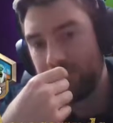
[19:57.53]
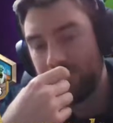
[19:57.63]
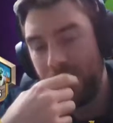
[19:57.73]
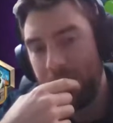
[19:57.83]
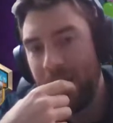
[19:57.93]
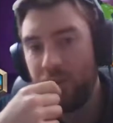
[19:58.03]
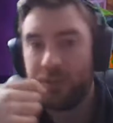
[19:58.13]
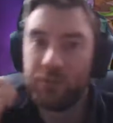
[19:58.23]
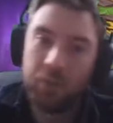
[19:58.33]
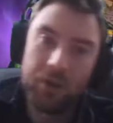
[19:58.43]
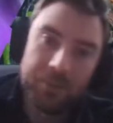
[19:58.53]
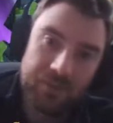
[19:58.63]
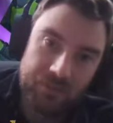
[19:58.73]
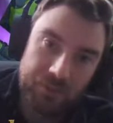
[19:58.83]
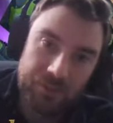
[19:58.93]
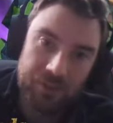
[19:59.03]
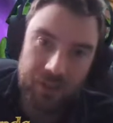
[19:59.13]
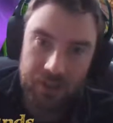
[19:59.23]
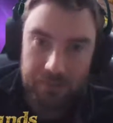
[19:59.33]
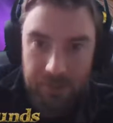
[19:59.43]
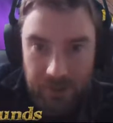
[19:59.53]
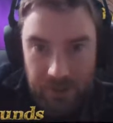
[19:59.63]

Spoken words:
I'm out of swipes, unfortunately, but...